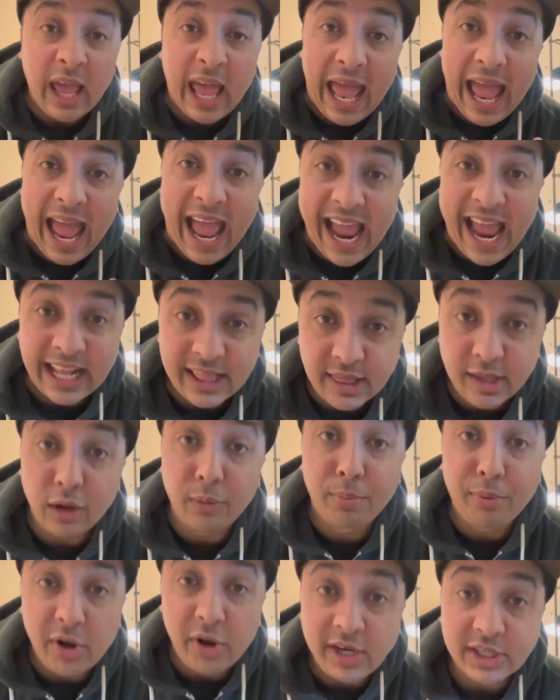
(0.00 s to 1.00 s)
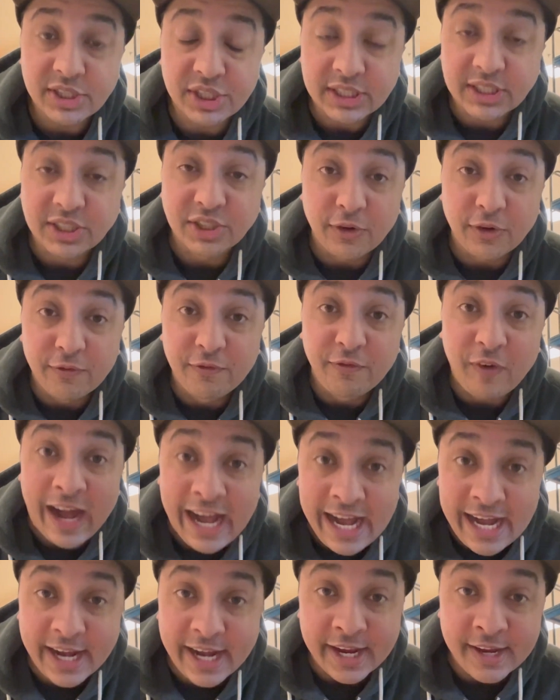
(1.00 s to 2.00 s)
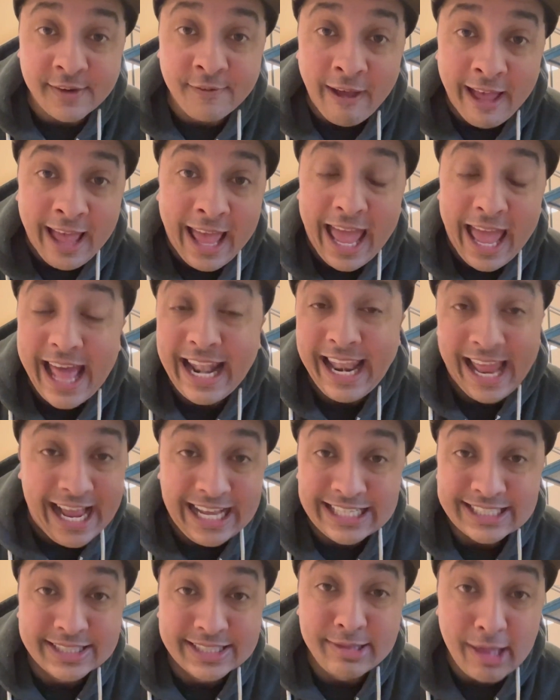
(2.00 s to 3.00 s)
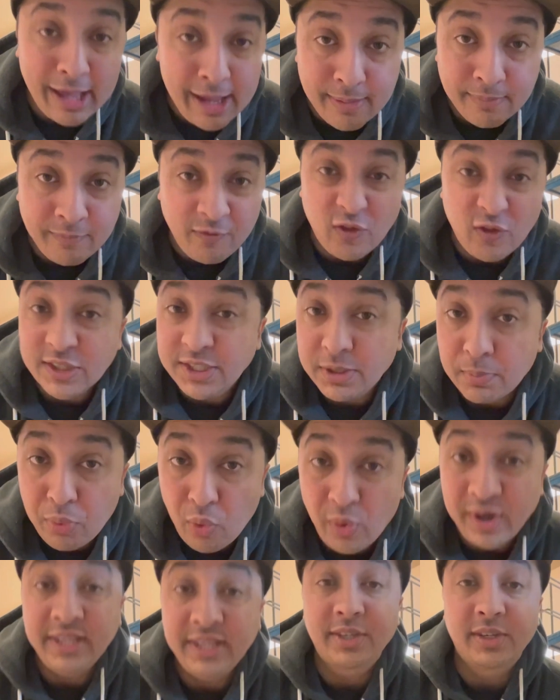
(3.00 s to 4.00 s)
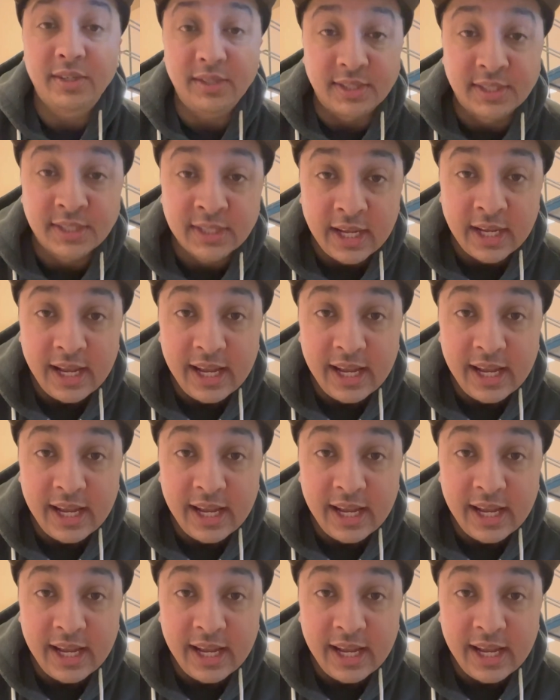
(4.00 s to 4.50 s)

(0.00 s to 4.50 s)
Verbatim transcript: had their project survive and ask them for some pointers.